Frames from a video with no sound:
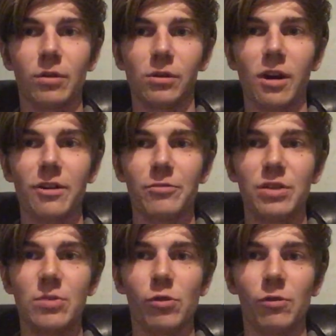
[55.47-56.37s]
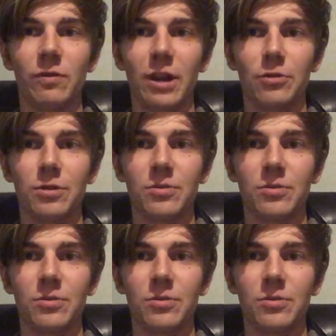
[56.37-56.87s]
a lot of people found